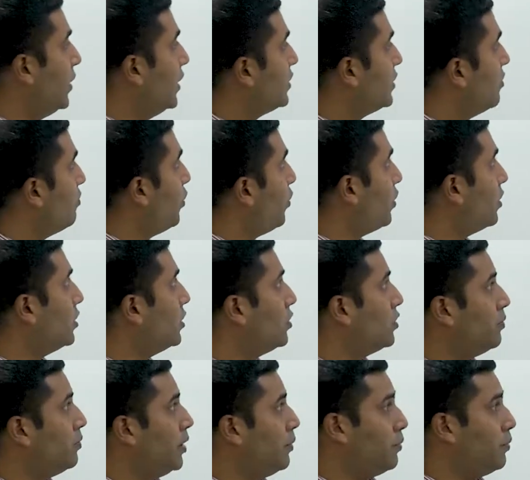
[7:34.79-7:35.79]
it's important to
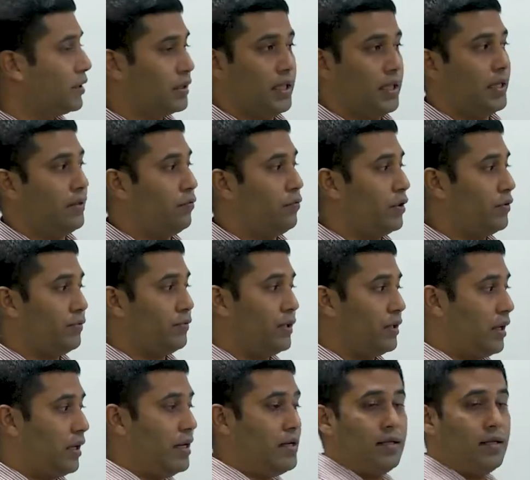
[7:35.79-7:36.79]
remember that what we are
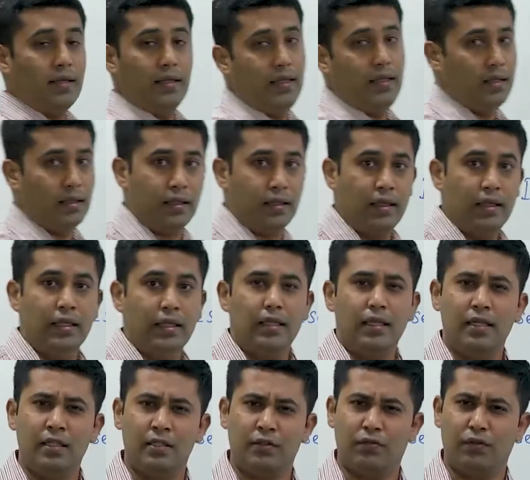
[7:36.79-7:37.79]
writing here
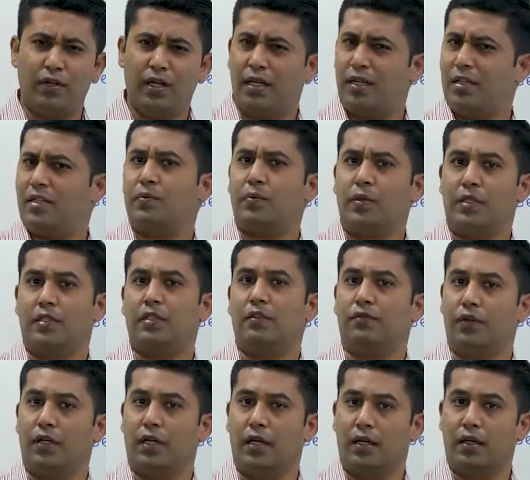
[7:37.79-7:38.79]
is very
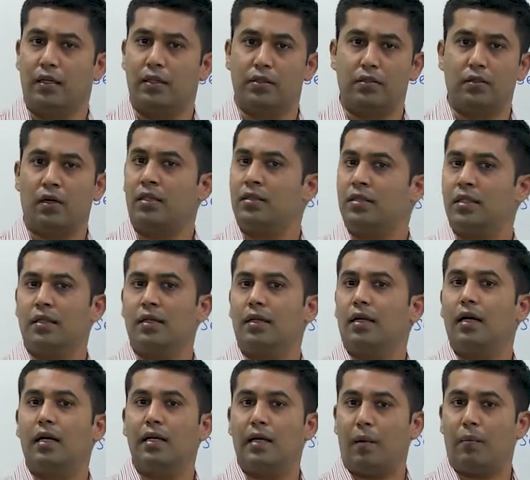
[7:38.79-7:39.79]
specific and it's not
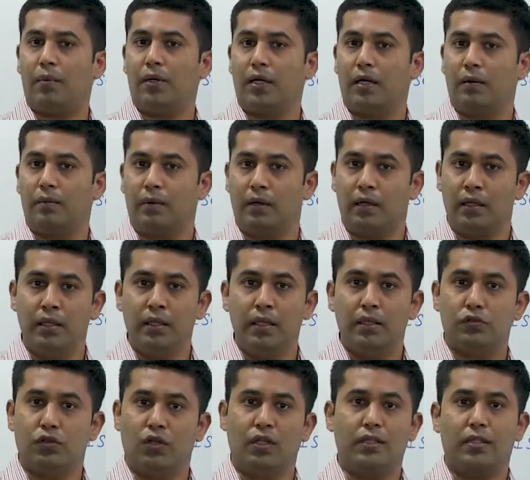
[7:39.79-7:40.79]
generally applicable.
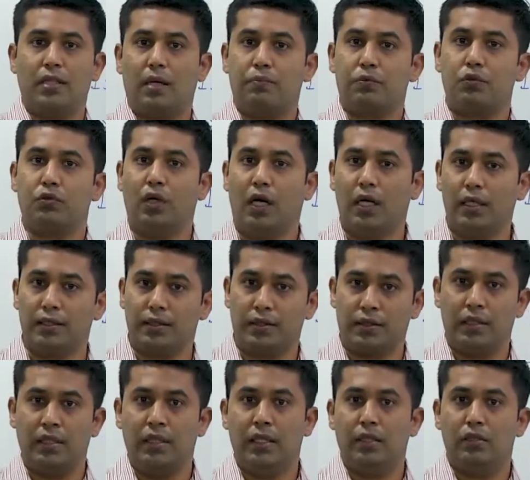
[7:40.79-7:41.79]
So it's up to
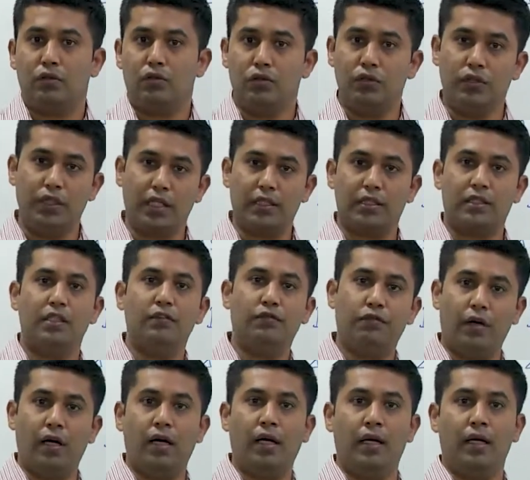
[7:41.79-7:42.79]
us to
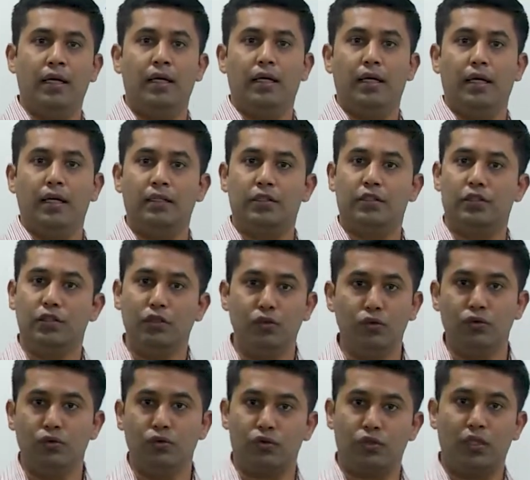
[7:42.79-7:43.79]
justify its
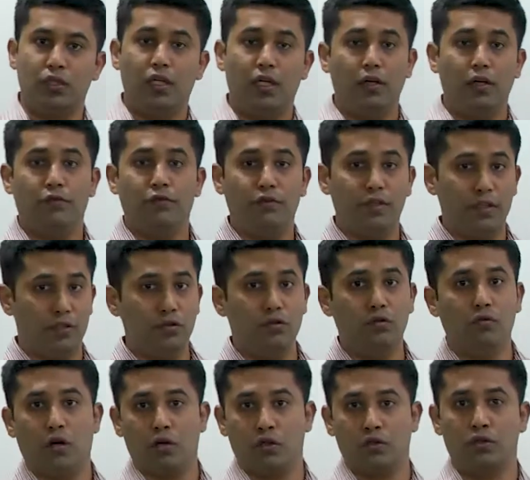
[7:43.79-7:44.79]
use if we do
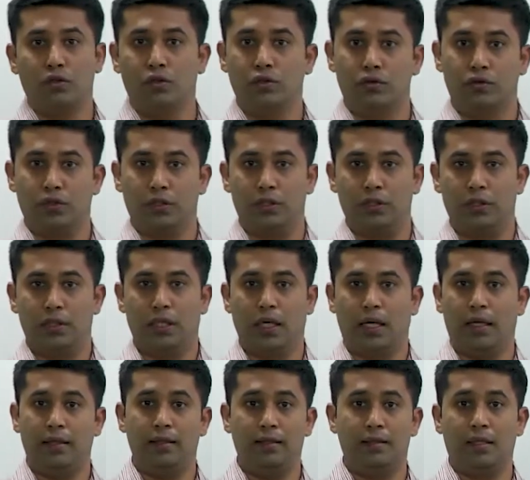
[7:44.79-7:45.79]
want to use it.
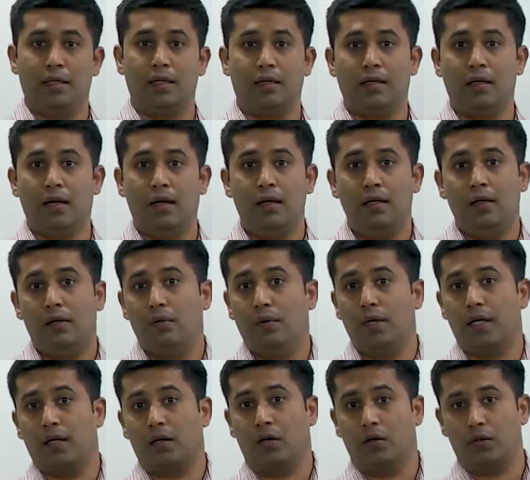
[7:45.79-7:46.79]
And in general, we
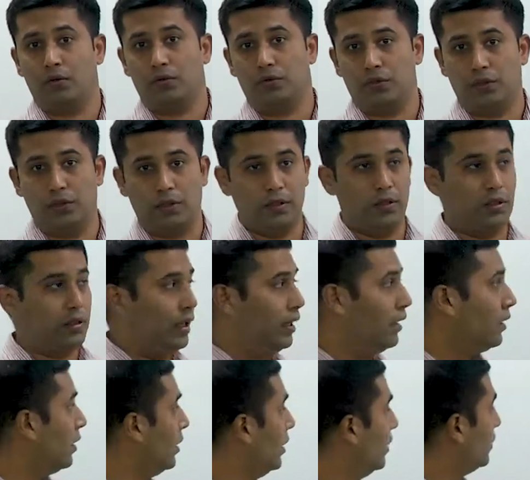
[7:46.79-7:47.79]
cannot use it, right?
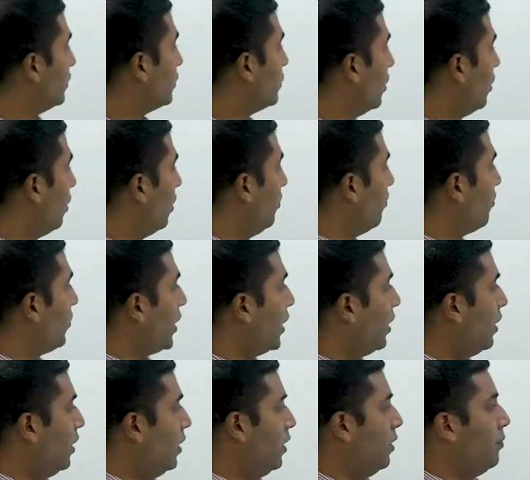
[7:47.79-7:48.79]
So,
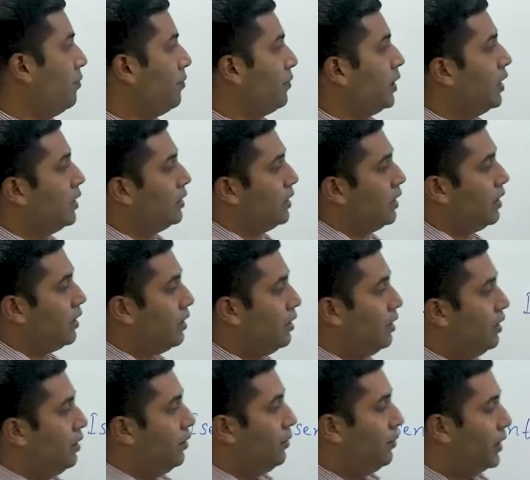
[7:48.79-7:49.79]
um, and then
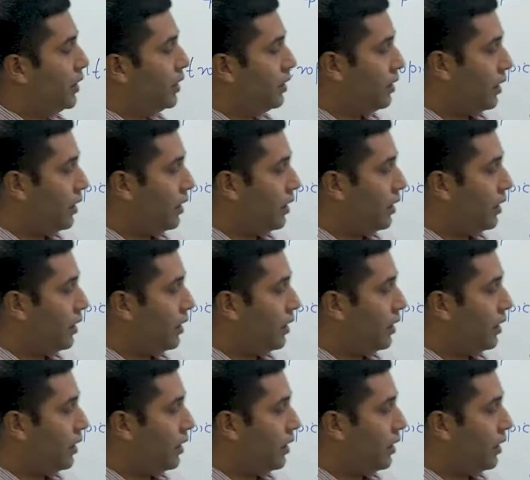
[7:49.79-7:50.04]
we can